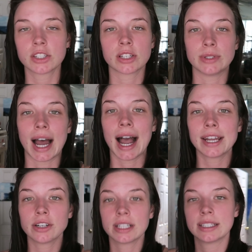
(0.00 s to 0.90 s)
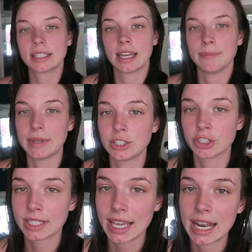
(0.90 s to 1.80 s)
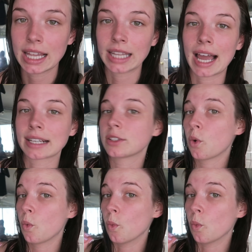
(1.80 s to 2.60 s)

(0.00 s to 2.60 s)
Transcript: So dehydrated skin means your skin lacks